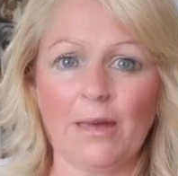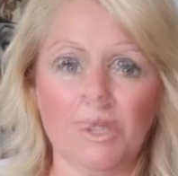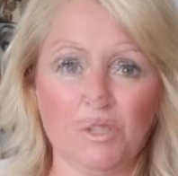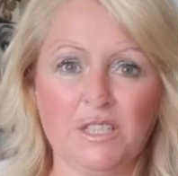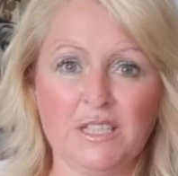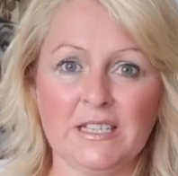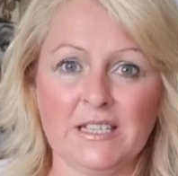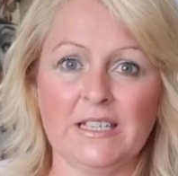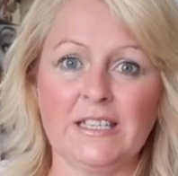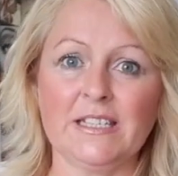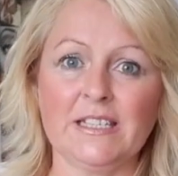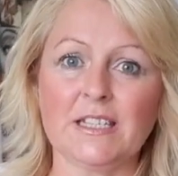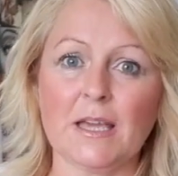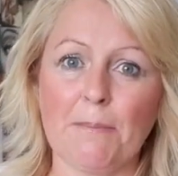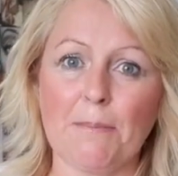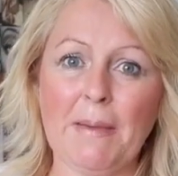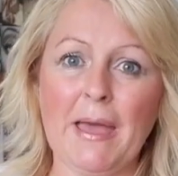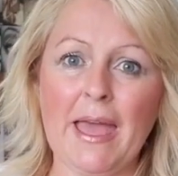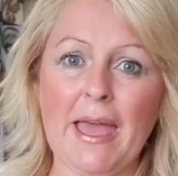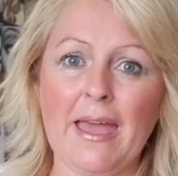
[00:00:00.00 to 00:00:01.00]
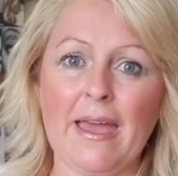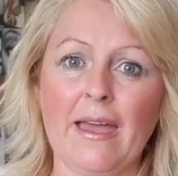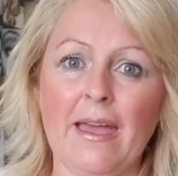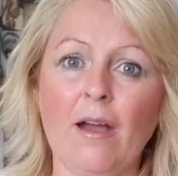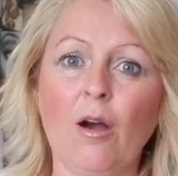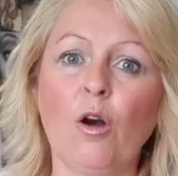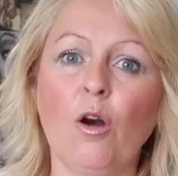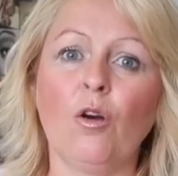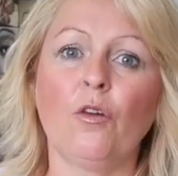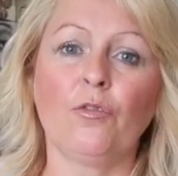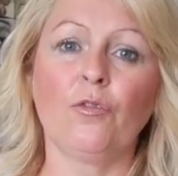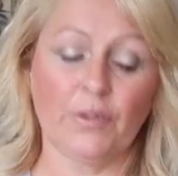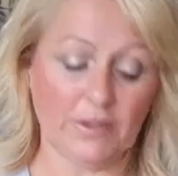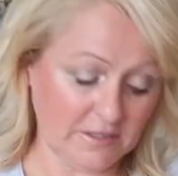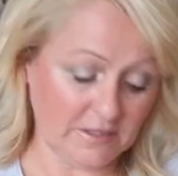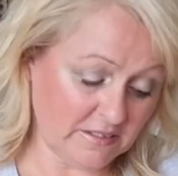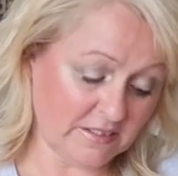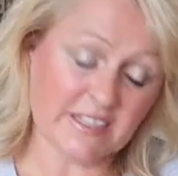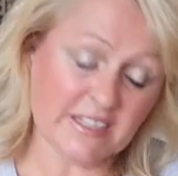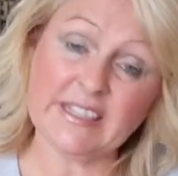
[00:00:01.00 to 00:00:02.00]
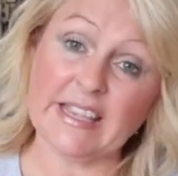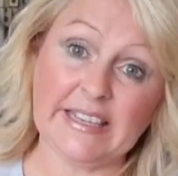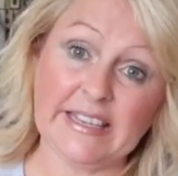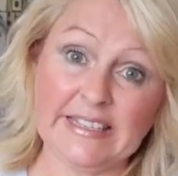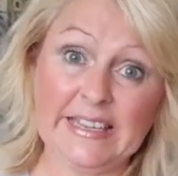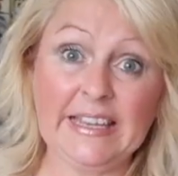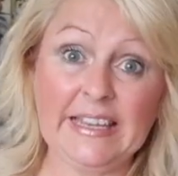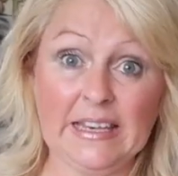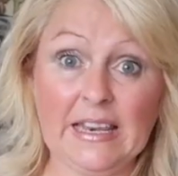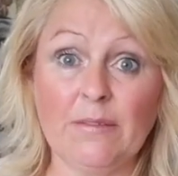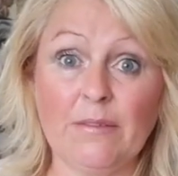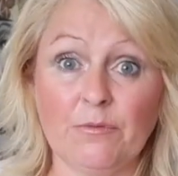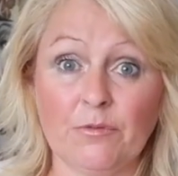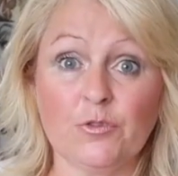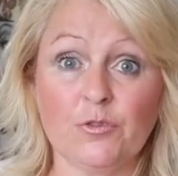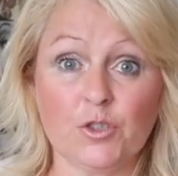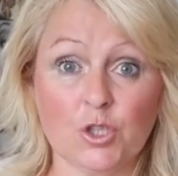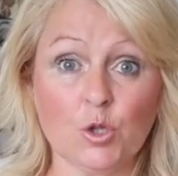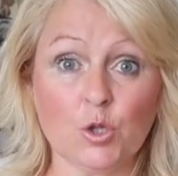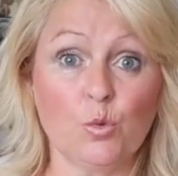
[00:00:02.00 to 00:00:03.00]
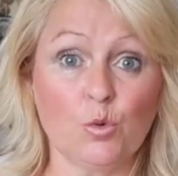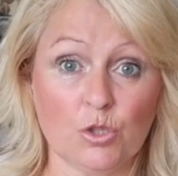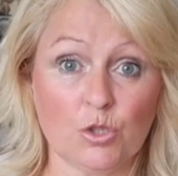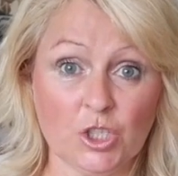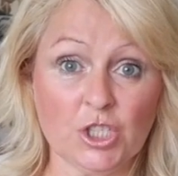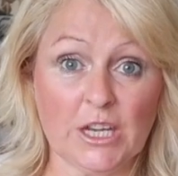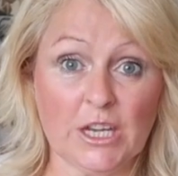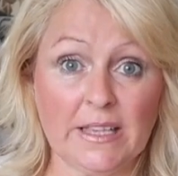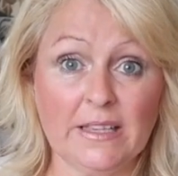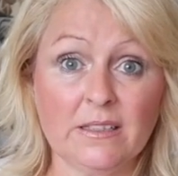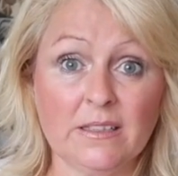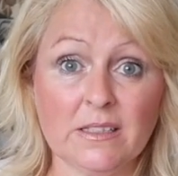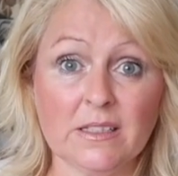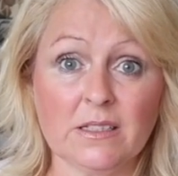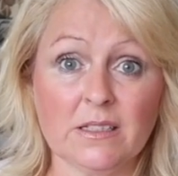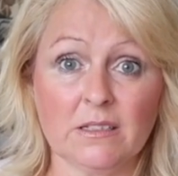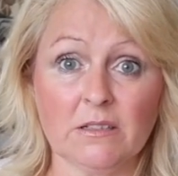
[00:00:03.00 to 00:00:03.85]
I wanted a pair of, say, knee-length short jeans,